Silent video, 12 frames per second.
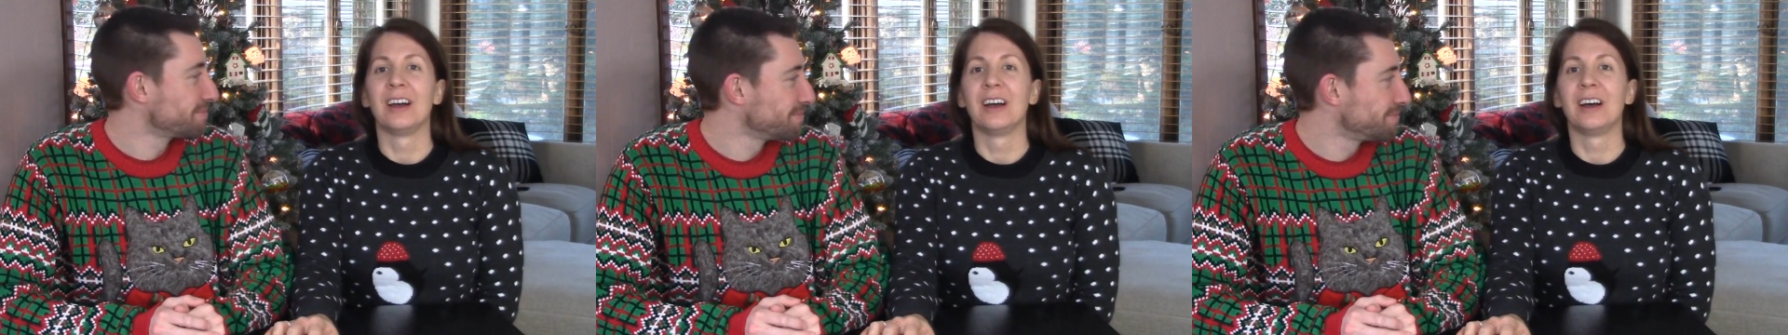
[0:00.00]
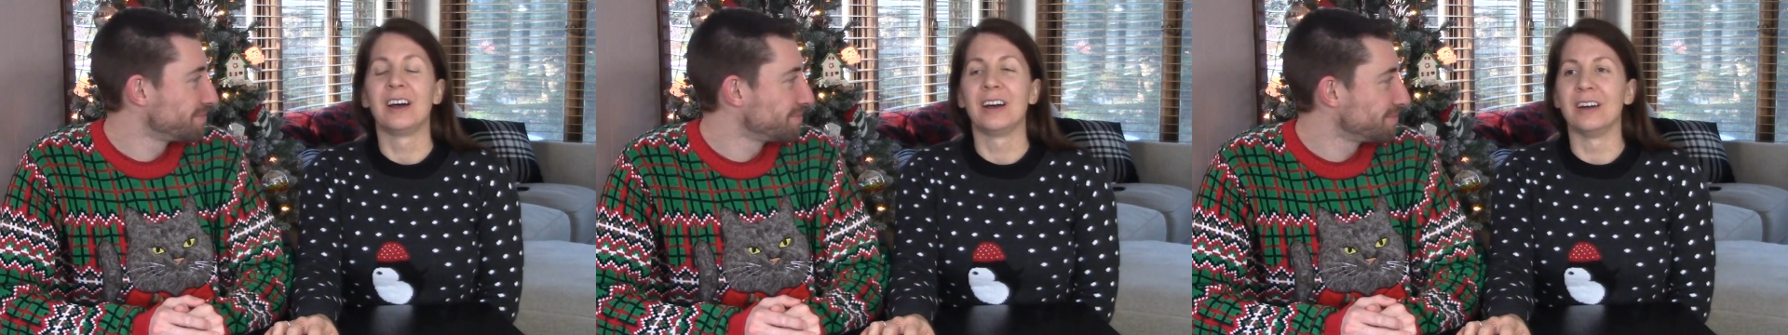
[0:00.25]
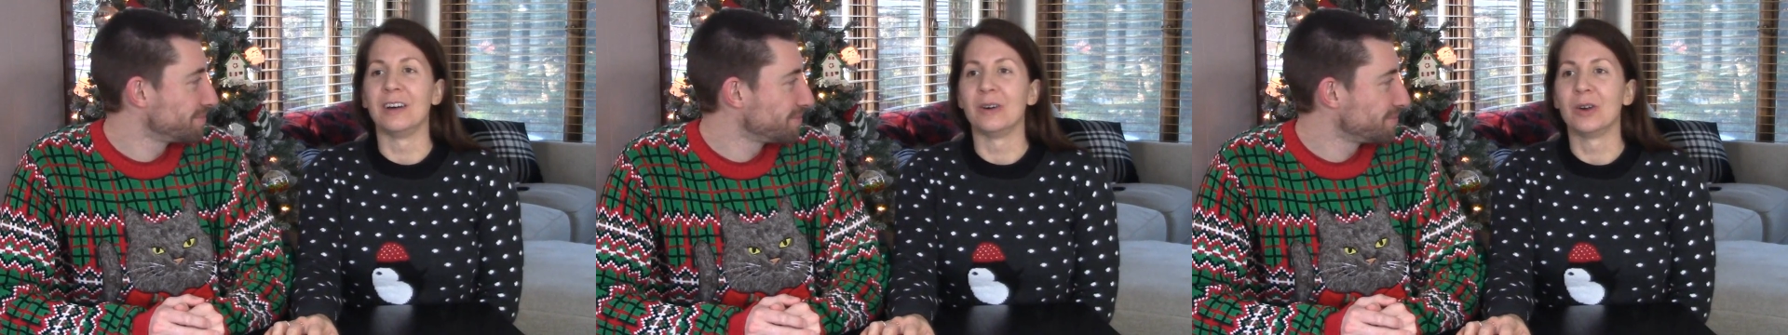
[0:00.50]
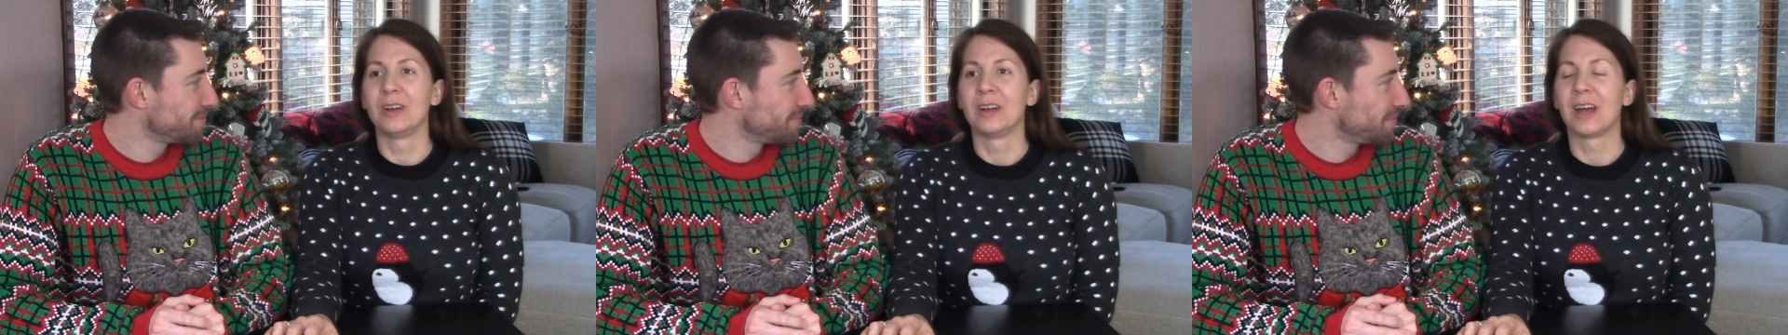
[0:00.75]

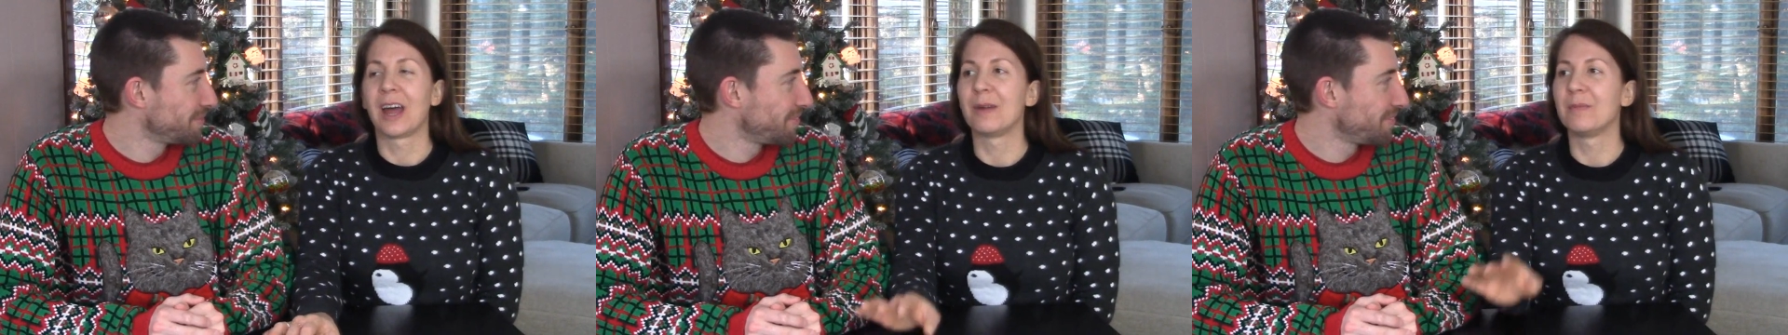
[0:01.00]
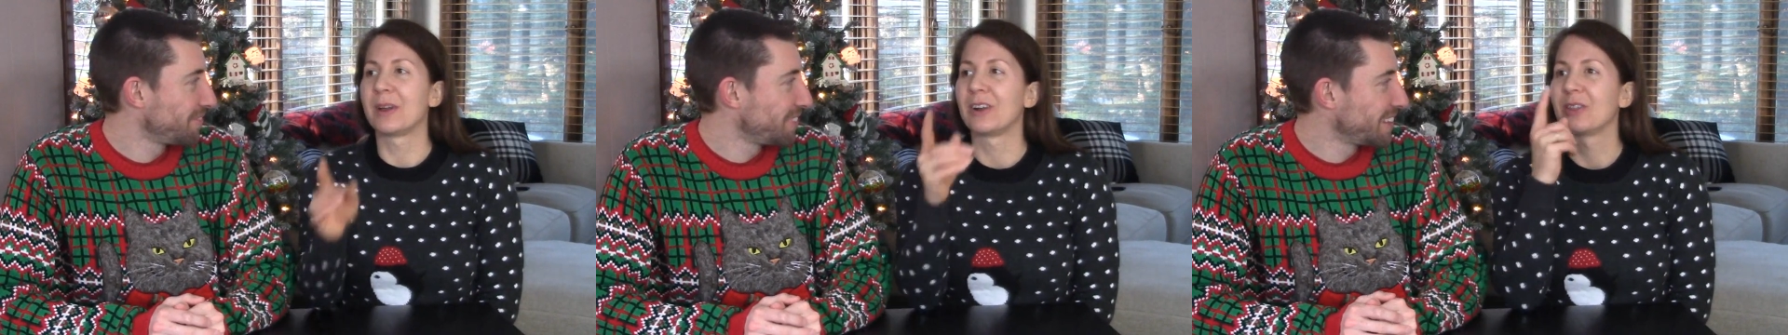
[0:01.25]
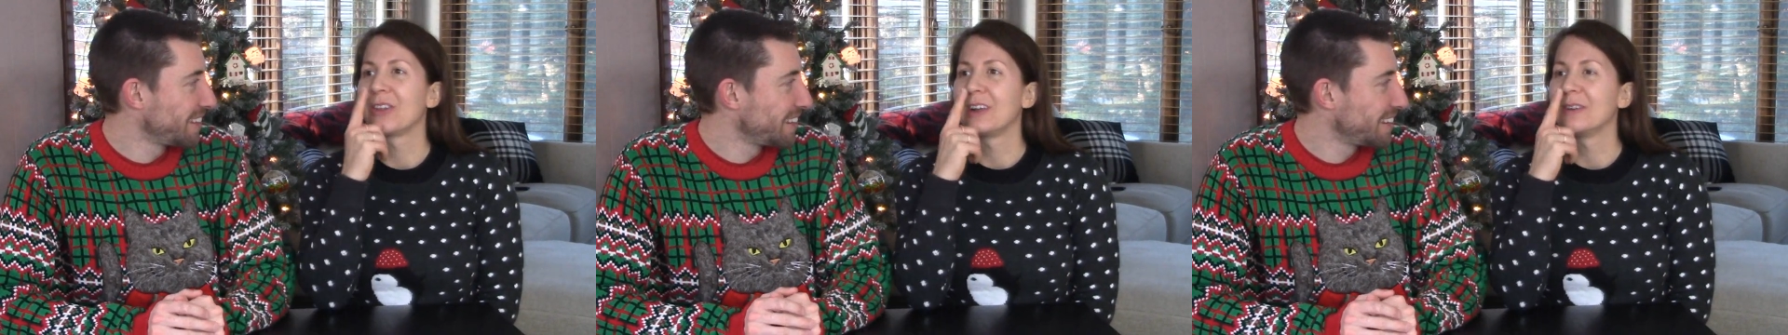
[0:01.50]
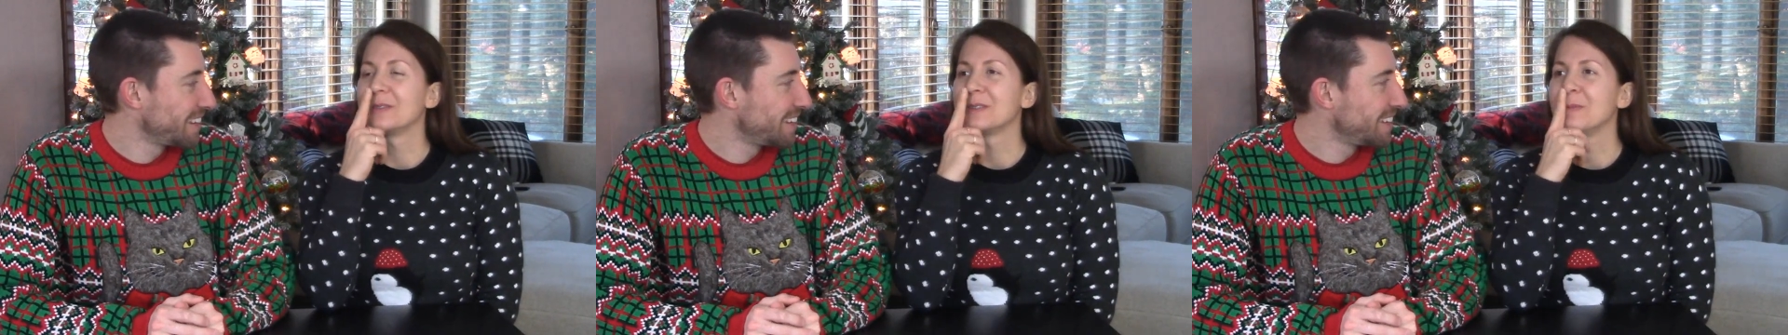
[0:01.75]
Speaker 1: uh-oh, I better
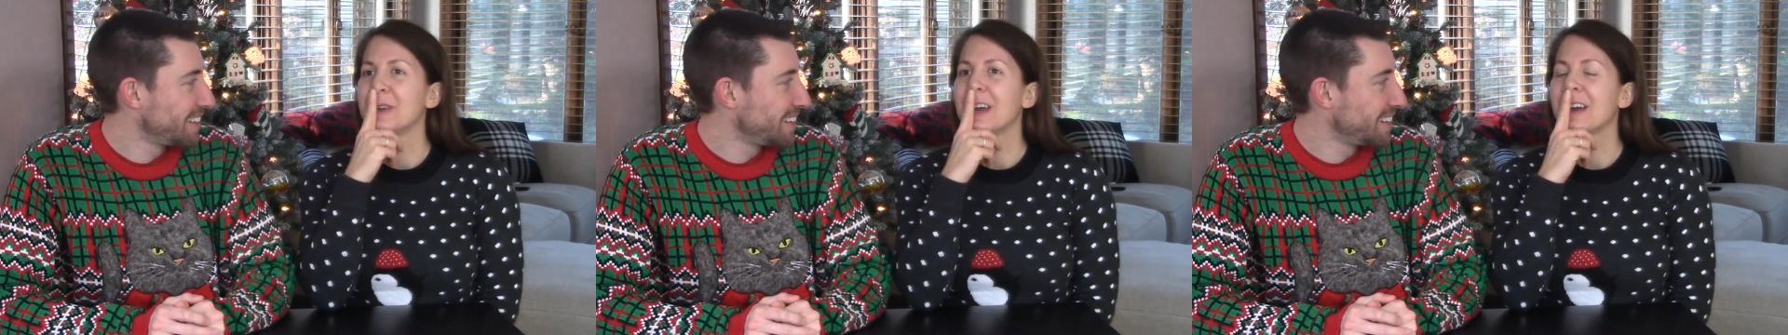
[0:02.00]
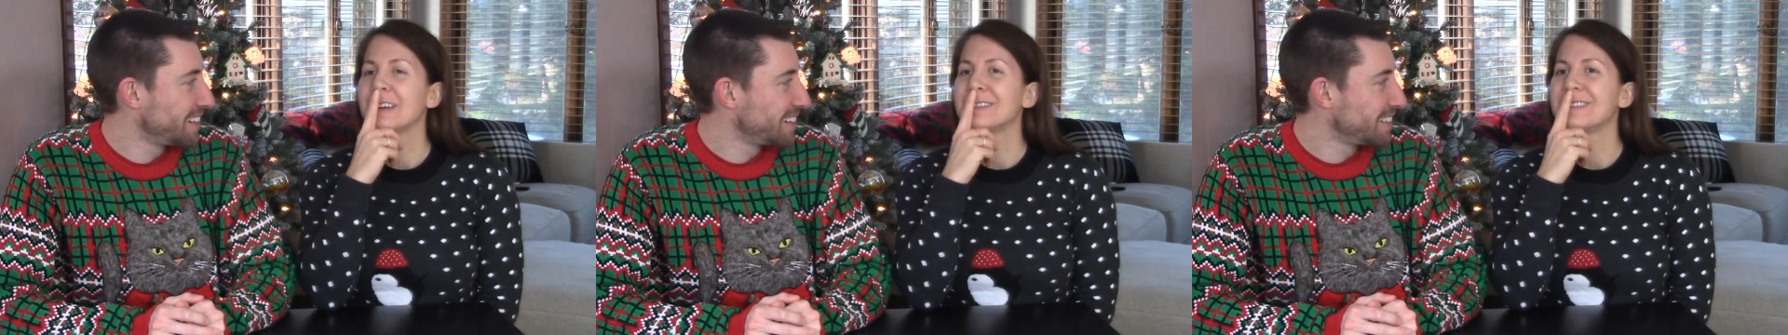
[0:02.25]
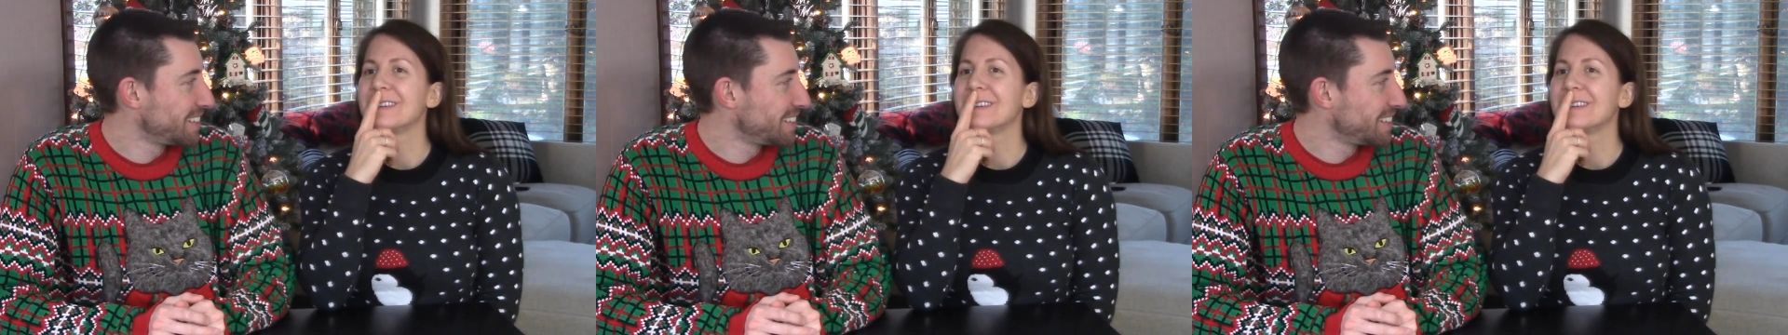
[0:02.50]
think of some character